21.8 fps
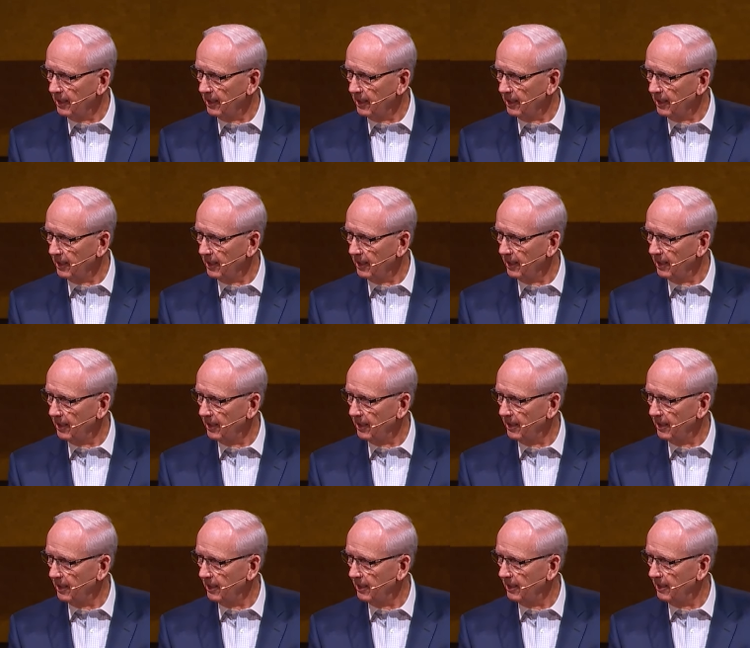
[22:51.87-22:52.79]

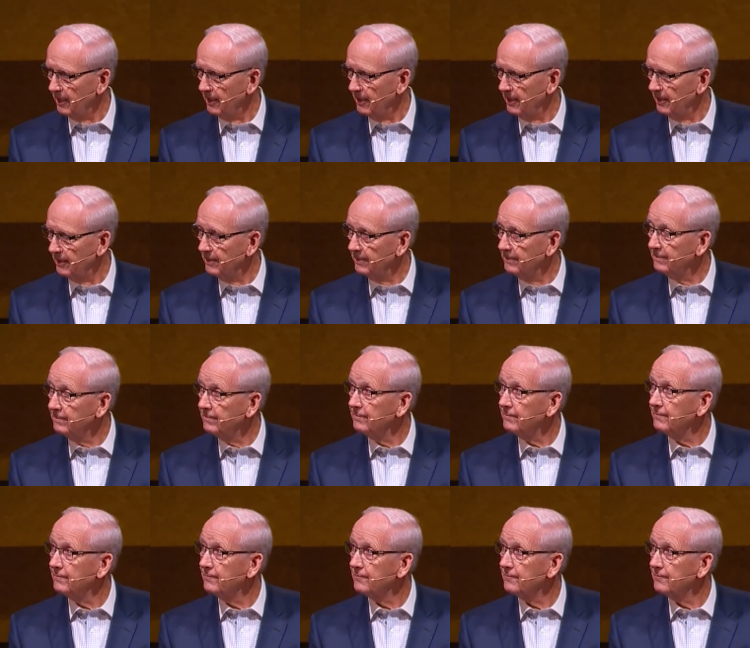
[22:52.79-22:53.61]
Nobody speaks.